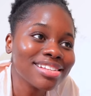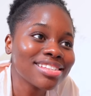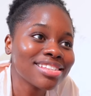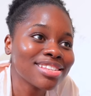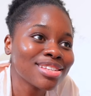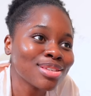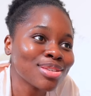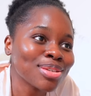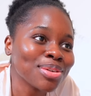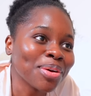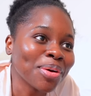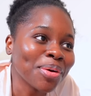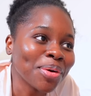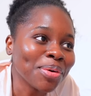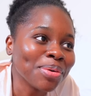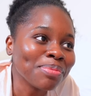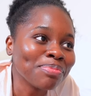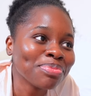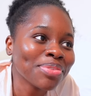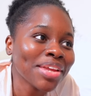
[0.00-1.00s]

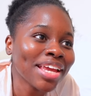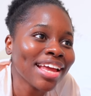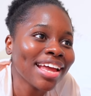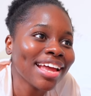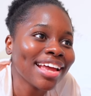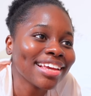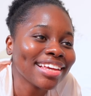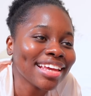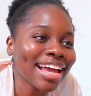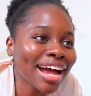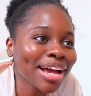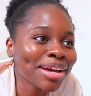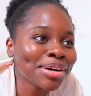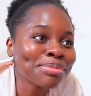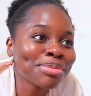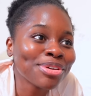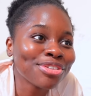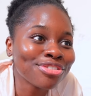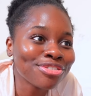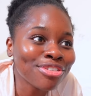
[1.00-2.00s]
So yeah, it'll
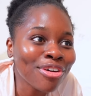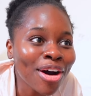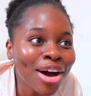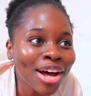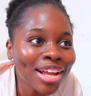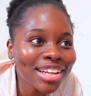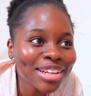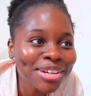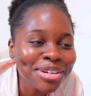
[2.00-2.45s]
be fun.